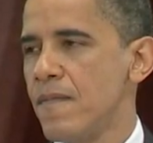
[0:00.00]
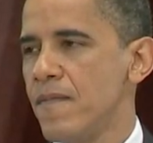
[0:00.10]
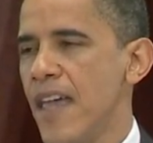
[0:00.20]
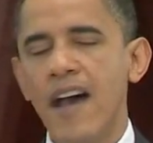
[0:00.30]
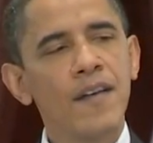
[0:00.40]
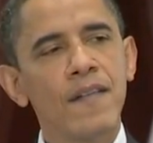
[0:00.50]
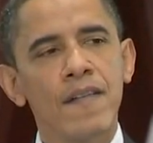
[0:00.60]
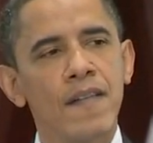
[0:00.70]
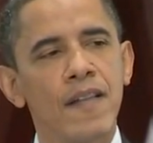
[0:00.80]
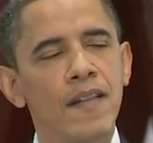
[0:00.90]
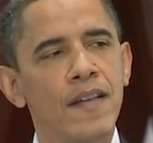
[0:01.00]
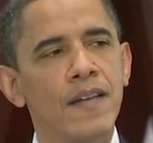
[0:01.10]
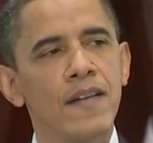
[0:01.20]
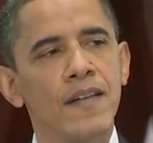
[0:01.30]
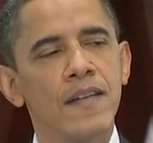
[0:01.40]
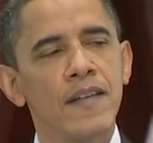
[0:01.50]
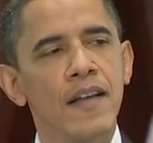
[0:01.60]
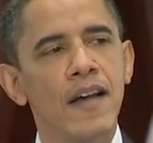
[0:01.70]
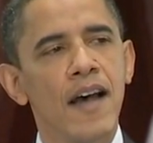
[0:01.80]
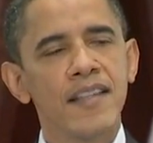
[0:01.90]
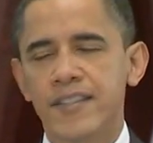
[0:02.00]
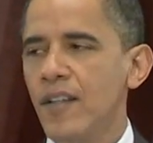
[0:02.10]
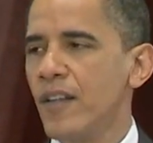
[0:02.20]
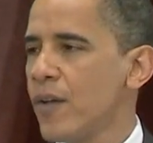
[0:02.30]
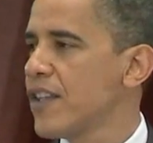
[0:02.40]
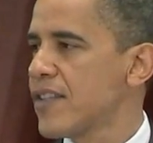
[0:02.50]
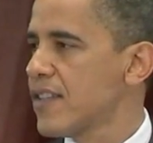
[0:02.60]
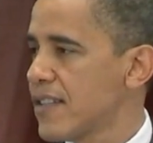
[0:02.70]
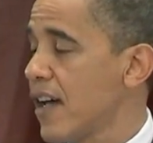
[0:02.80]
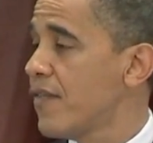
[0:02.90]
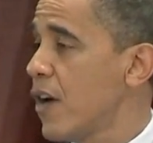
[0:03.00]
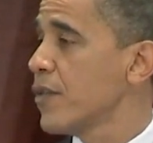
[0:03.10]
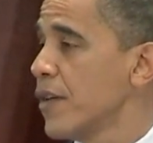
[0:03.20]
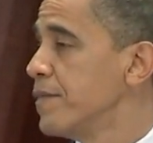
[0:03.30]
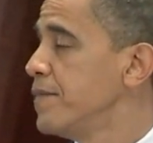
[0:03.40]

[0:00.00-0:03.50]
Now, I still know this is a tough vote, though.